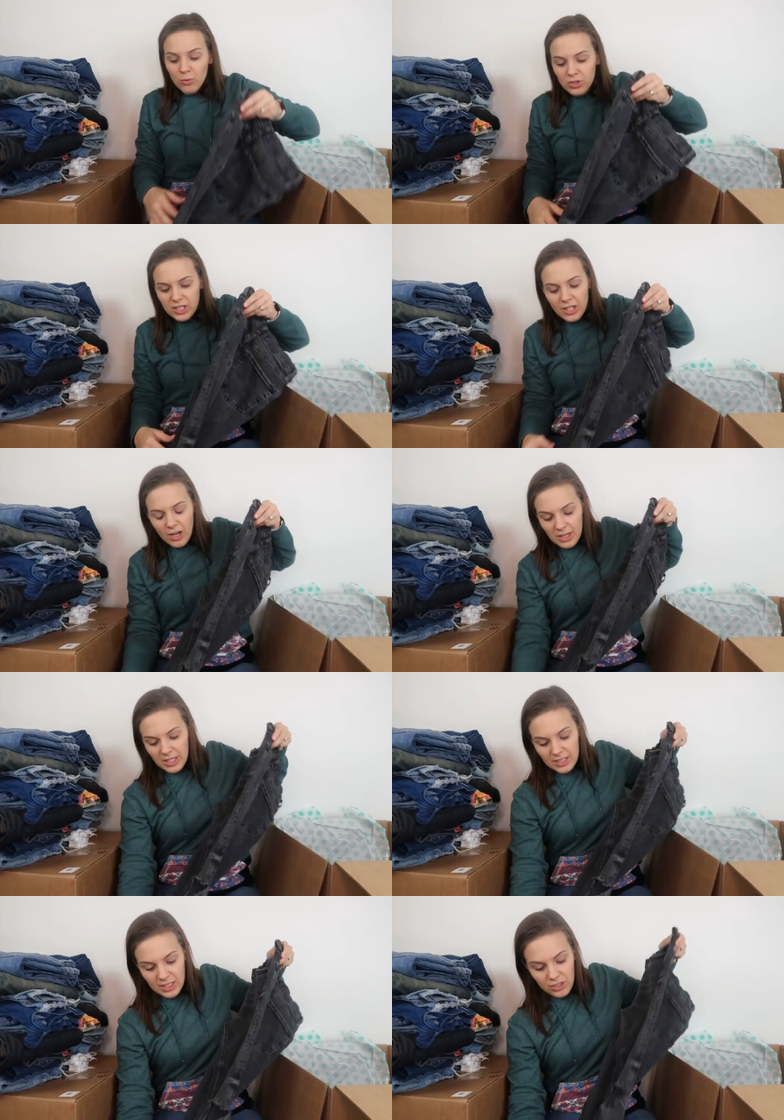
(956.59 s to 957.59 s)
We'll see on
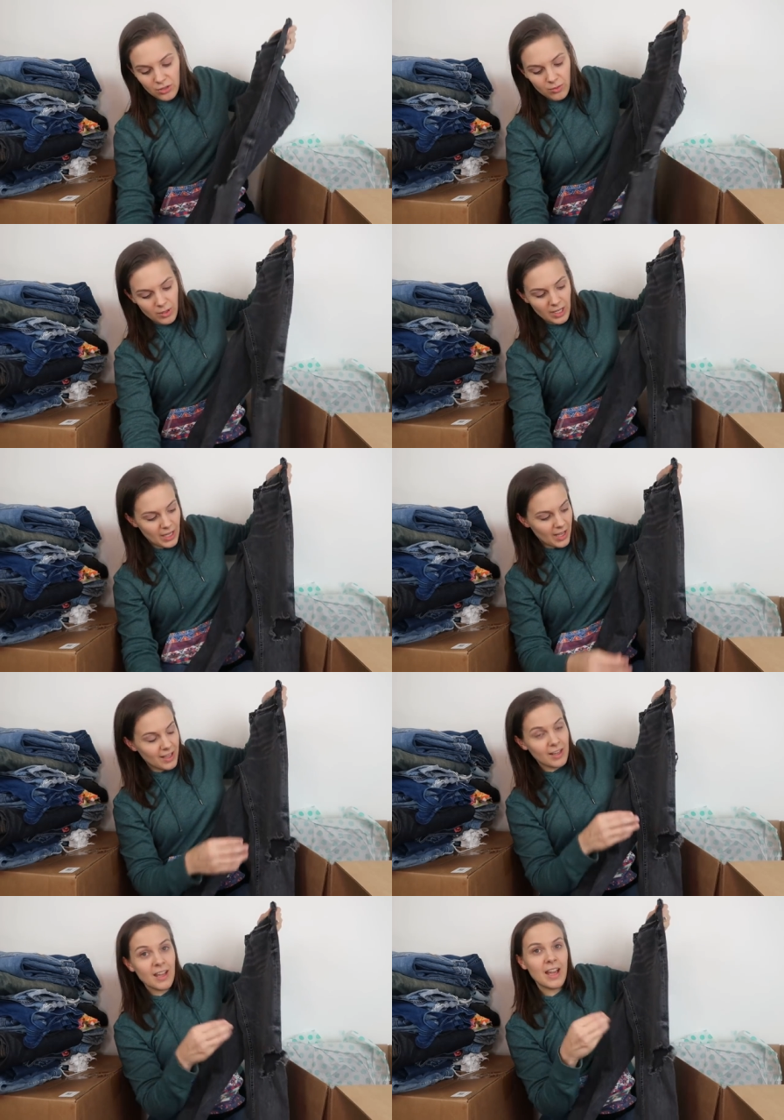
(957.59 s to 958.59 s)
these. They do,
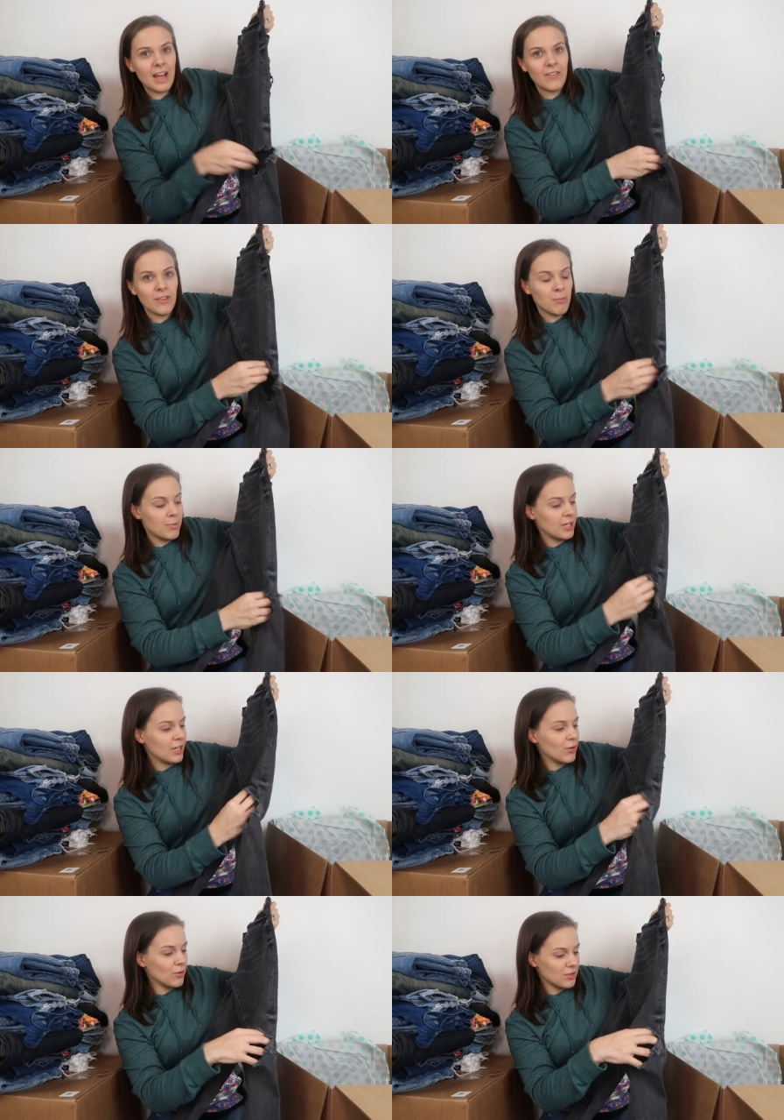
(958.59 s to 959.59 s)
again, have the
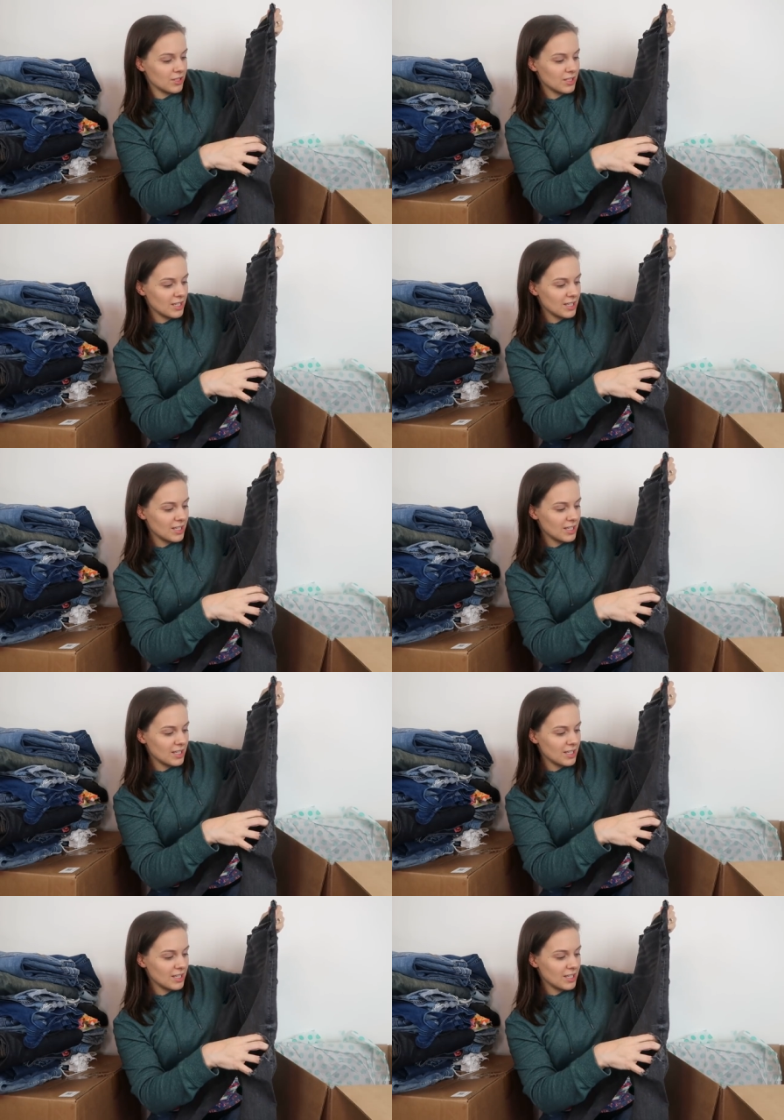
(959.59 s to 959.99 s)
big holes in the